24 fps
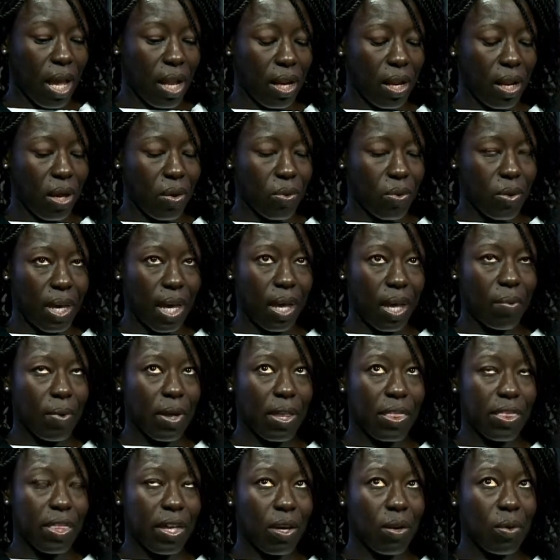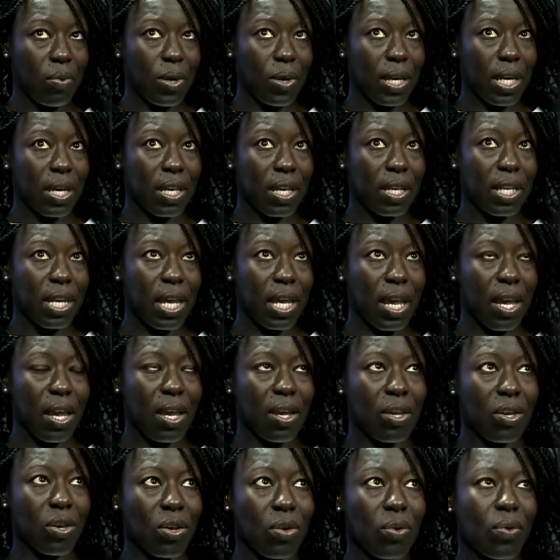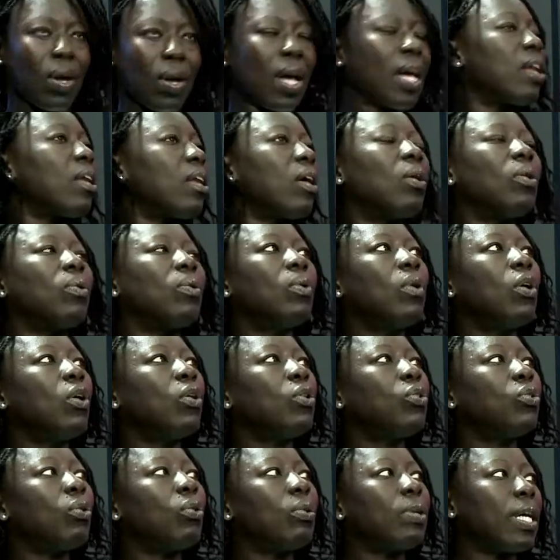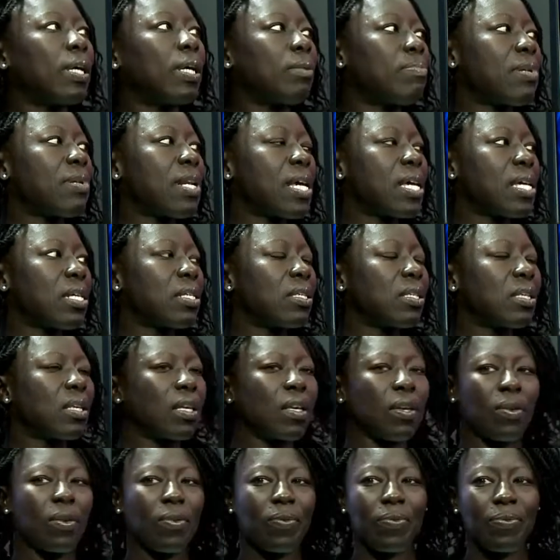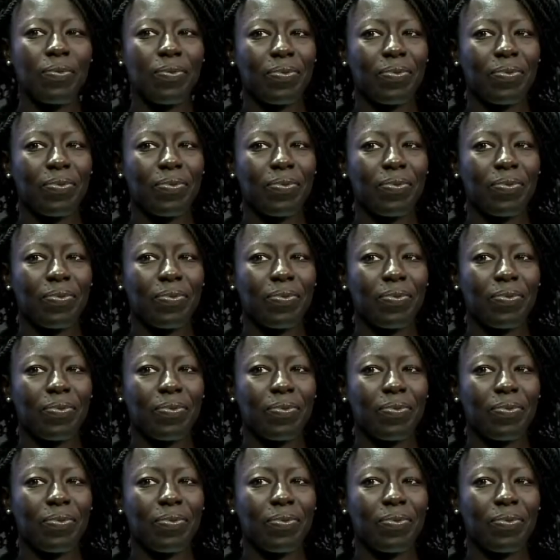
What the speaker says: Hello, yeah, I think we can hear you. Hello, your name, please?